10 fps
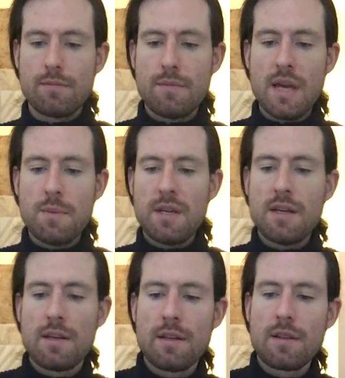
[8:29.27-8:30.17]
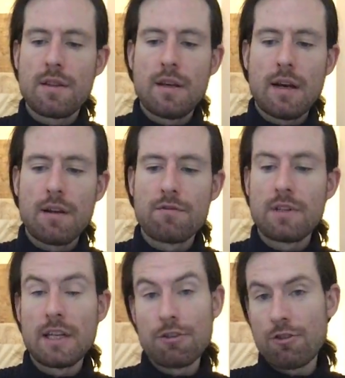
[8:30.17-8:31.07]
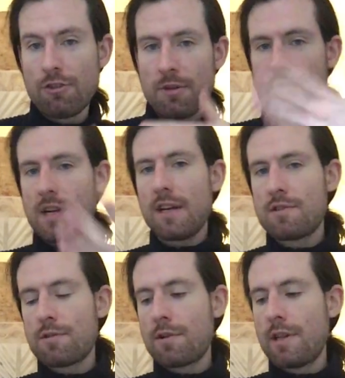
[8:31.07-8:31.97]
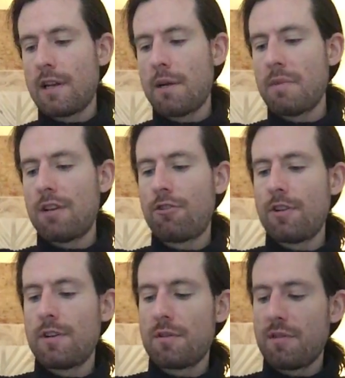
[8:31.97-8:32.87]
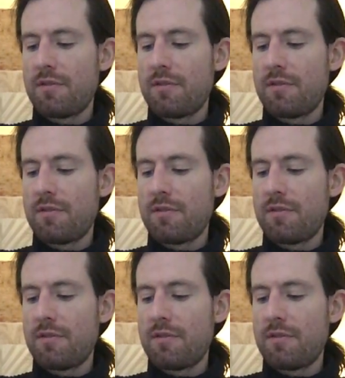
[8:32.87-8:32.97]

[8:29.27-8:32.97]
maybe that relationship side story that I mentioned,